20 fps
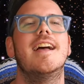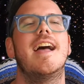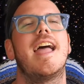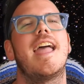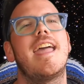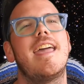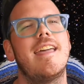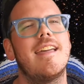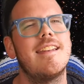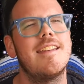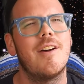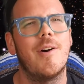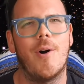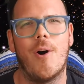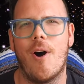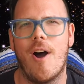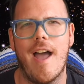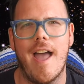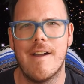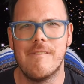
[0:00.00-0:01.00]
And
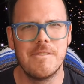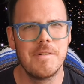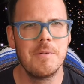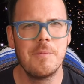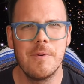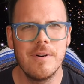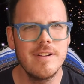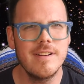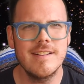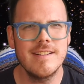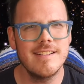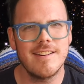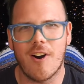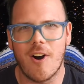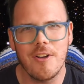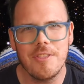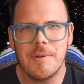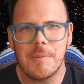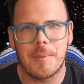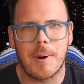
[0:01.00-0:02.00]
everyone,
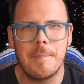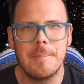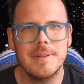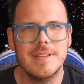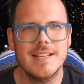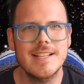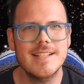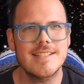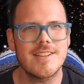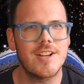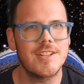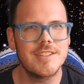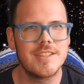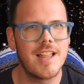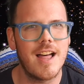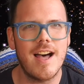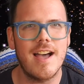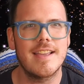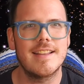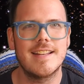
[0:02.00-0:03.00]
all the rumblings
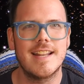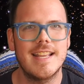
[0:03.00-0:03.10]
online,